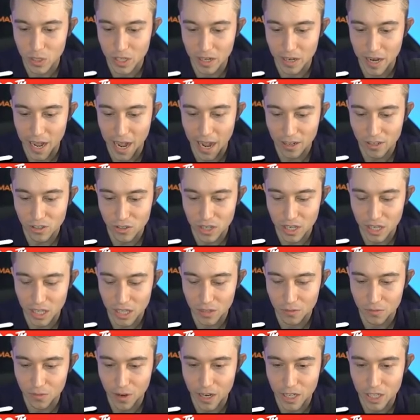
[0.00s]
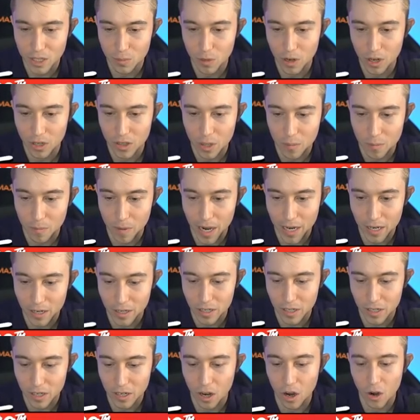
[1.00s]
We can actually eat the Fire Spirit, then
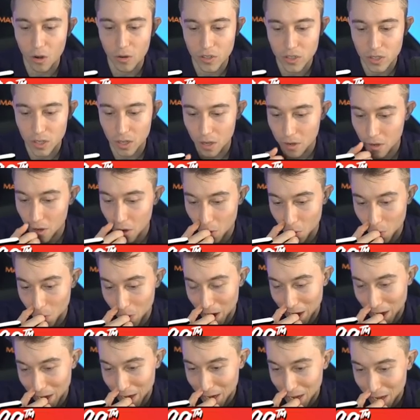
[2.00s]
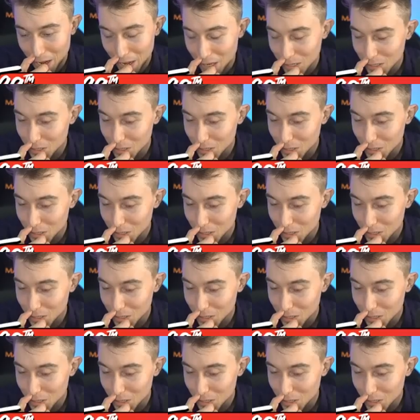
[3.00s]
Miner here. Oh, he's no way.